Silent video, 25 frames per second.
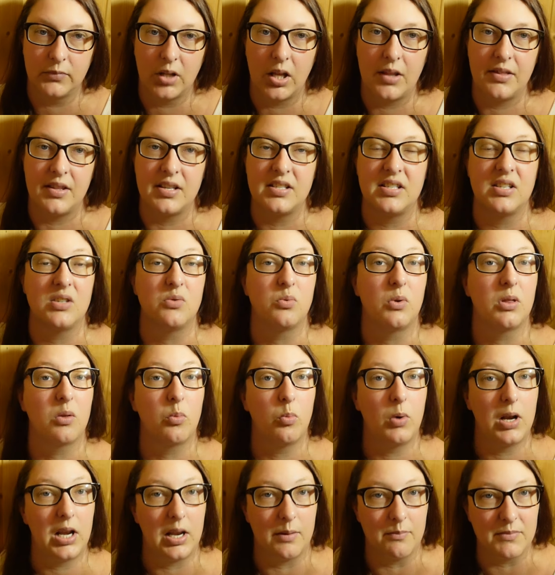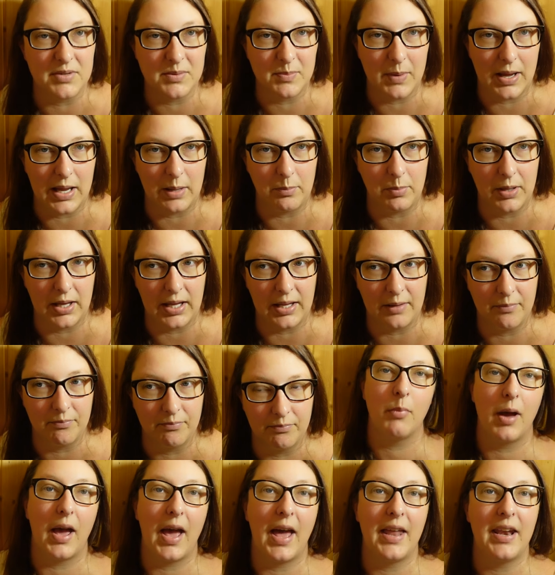This is with William's baby,
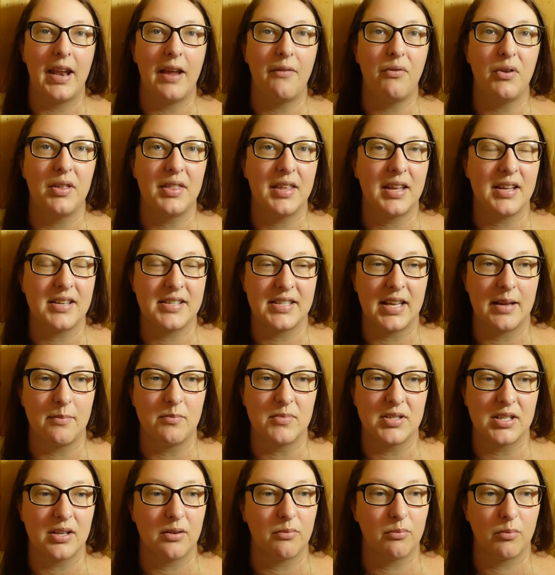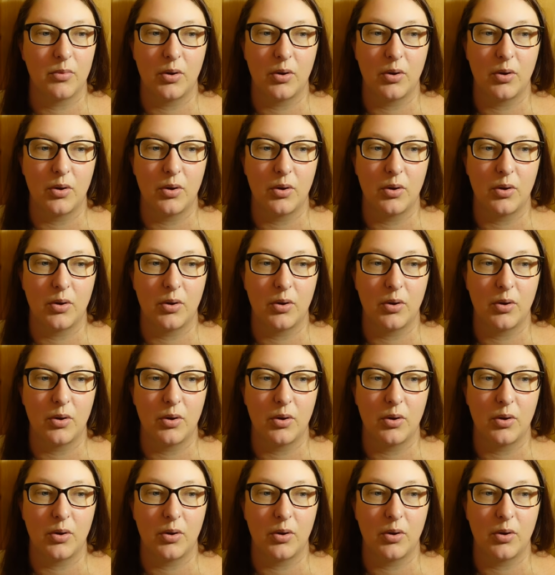and everything seems